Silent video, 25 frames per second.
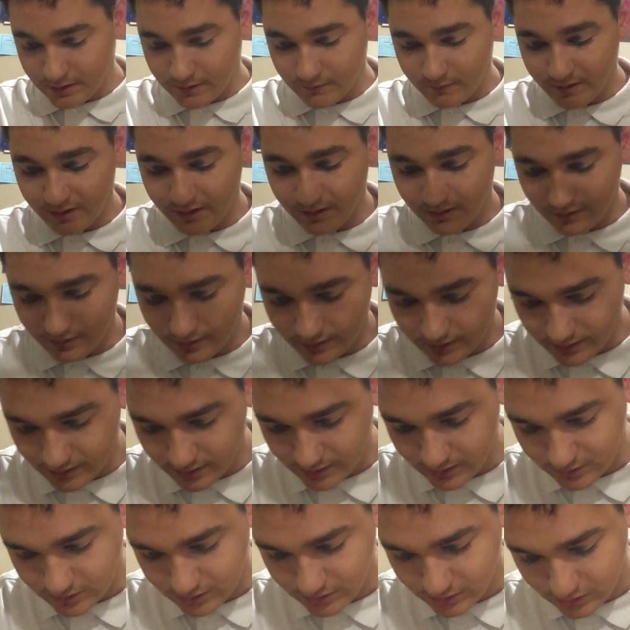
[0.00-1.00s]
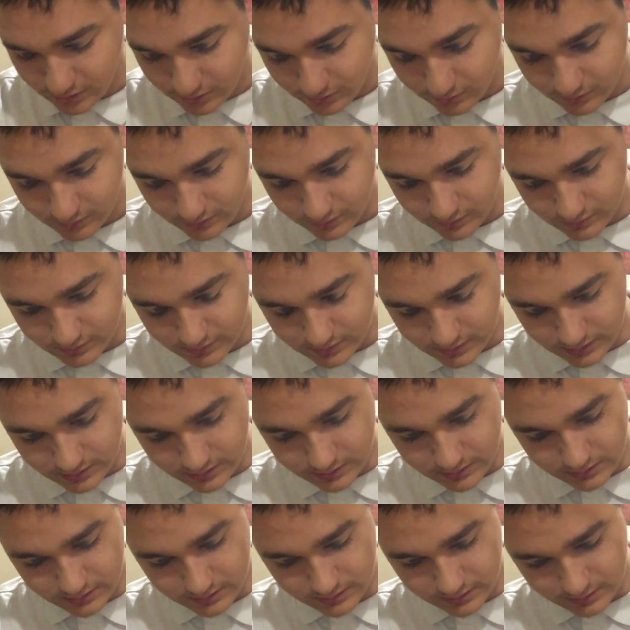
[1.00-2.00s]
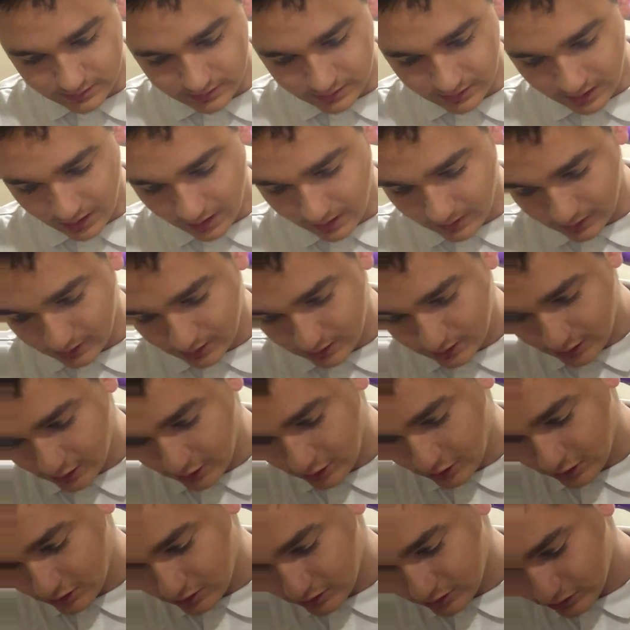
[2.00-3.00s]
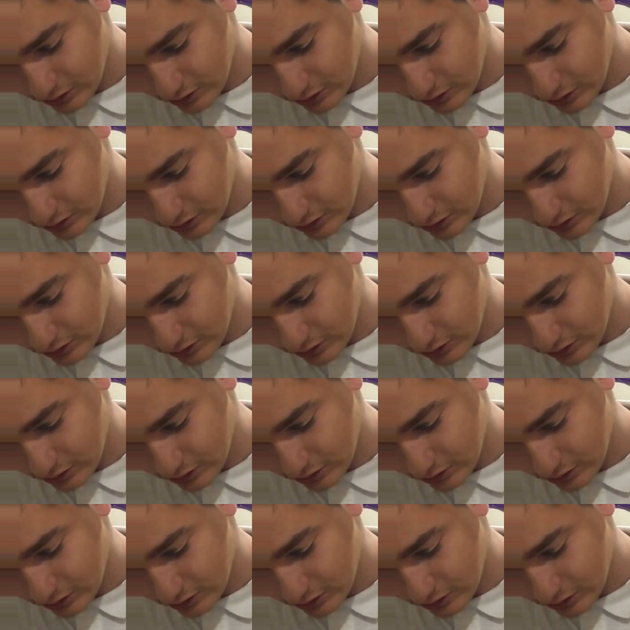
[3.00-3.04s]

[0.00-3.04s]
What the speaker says: We're going to use the color